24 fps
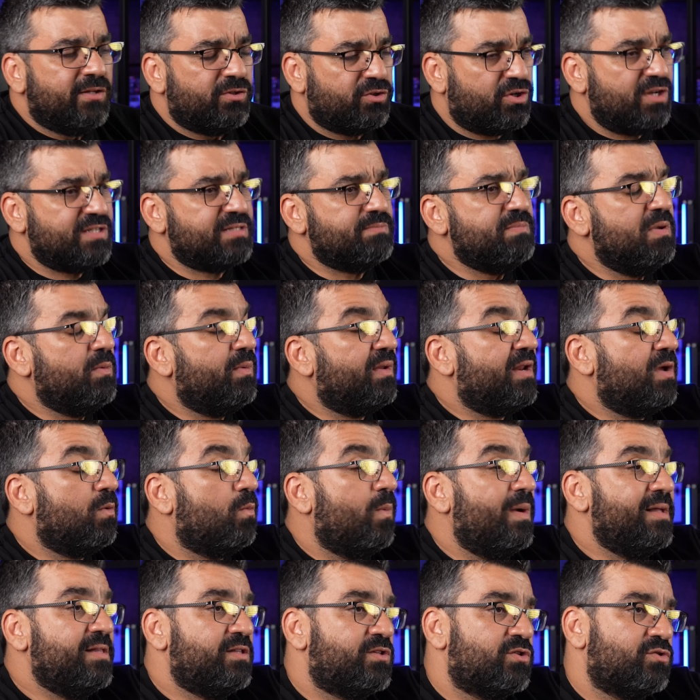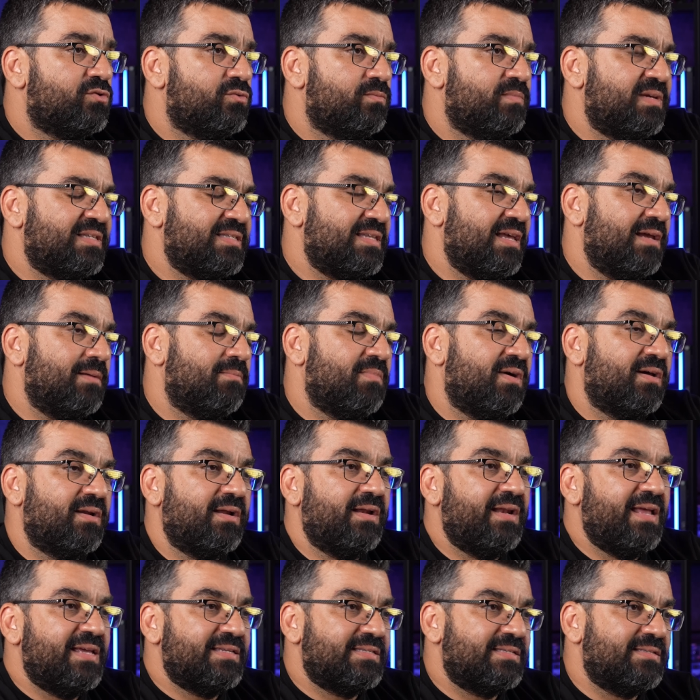Trust me, when I went to Masai
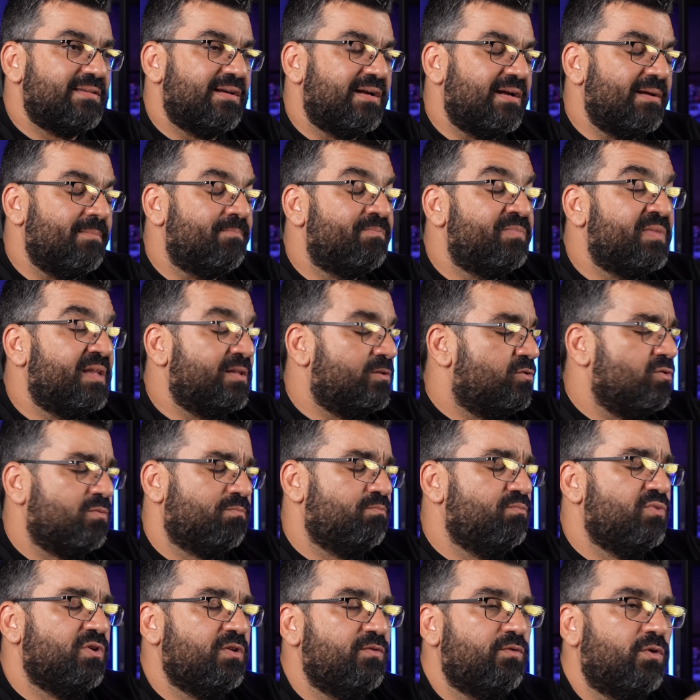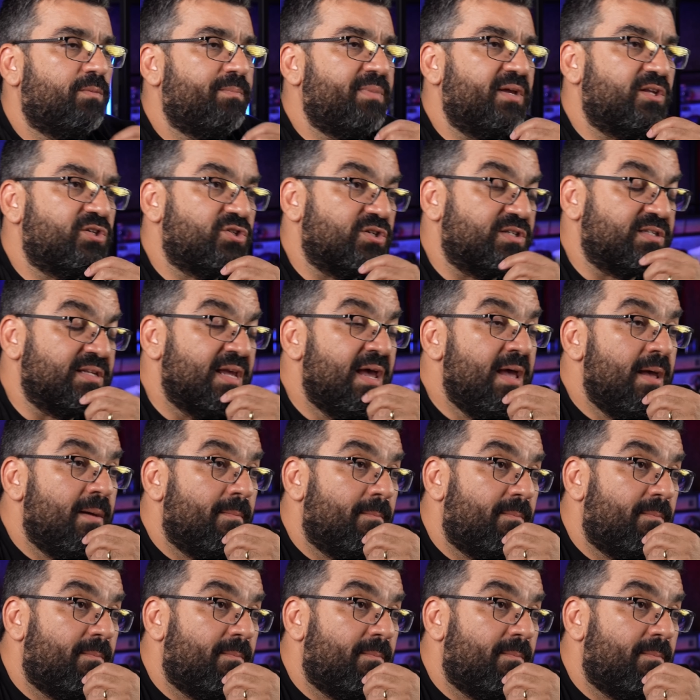Mara last time, took beautiful pictures.